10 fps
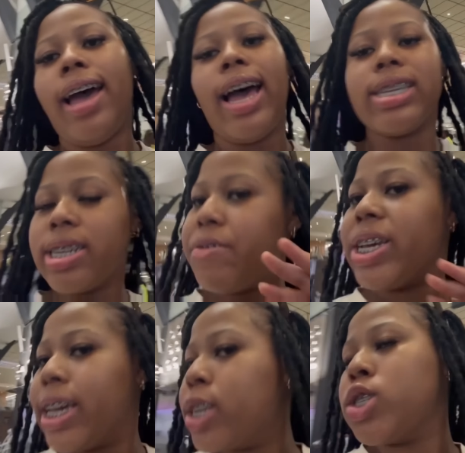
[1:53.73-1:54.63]
I didn't
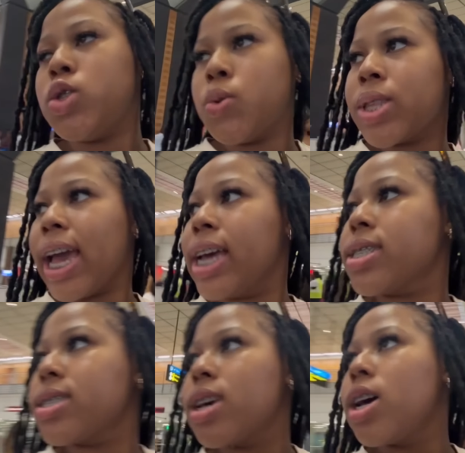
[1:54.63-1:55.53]
even get to do that.
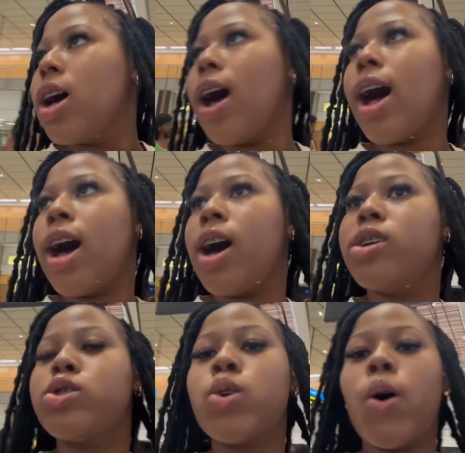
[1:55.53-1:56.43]

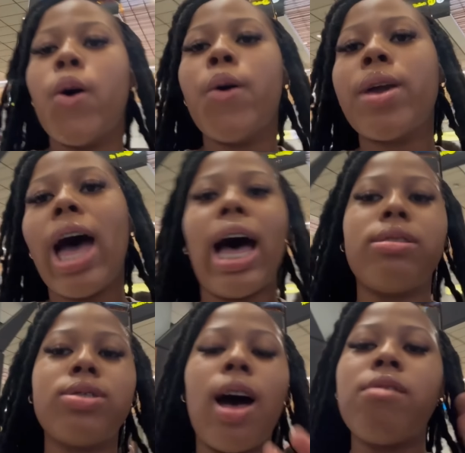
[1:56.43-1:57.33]
So
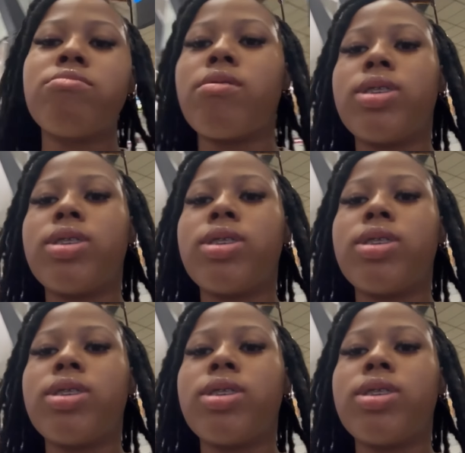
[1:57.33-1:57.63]
I'll